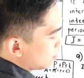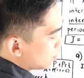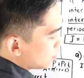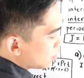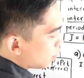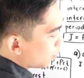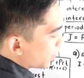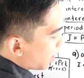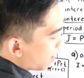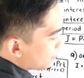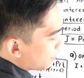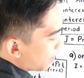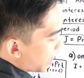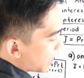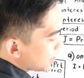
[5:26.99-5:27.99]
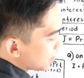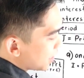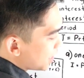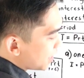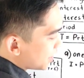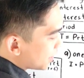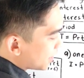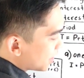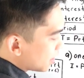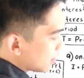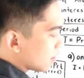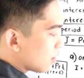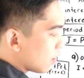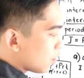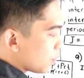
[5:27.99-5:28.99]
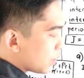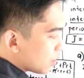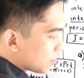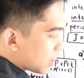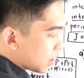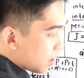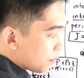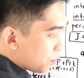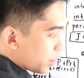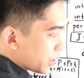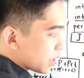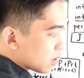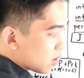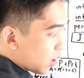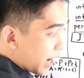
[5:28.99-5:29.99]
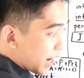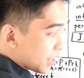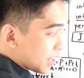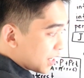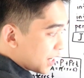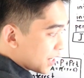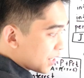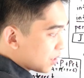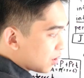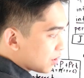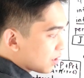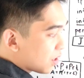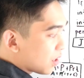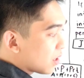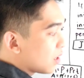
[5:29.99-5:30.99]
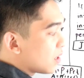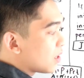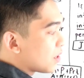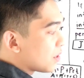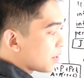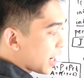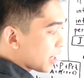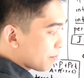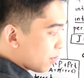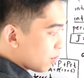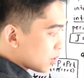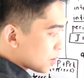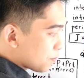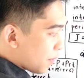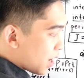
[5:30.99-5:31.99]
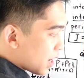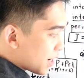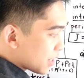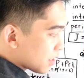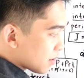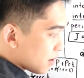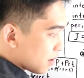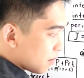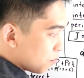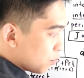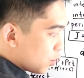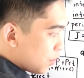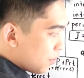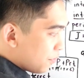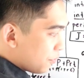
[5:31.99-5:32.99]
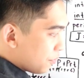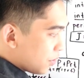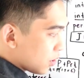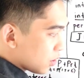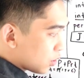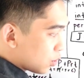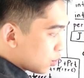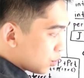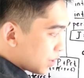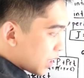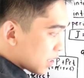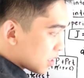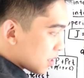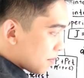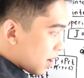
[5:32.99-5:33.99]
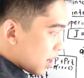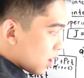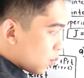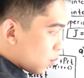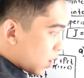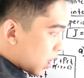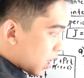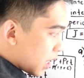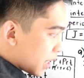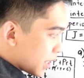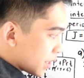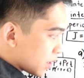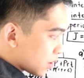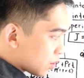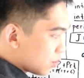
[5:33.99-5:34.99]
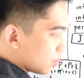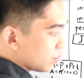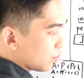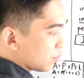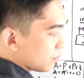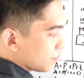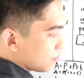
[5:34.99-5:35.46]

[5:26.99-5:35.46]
So we have 8 here. We know that the point is located here on the rightmost part. Move 2 decimal 1, 2.